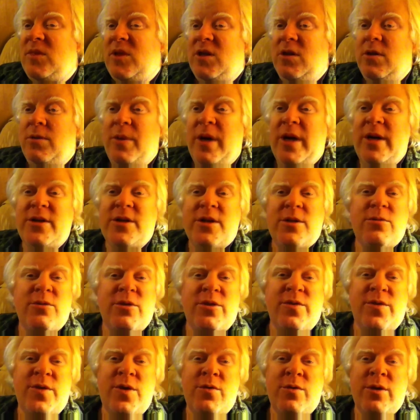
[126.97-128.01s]
amazing what a
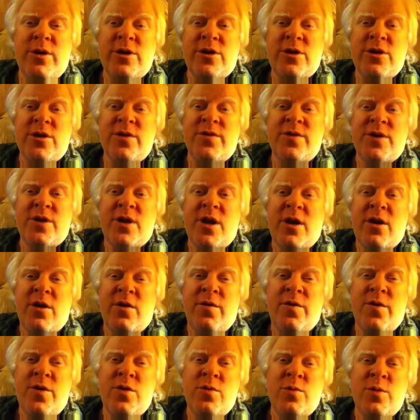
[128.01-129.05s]
few inches of
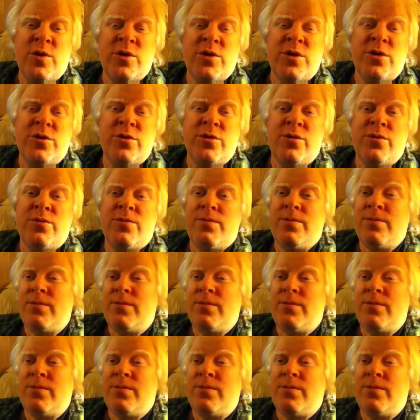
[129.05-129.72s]
styrofoam will do.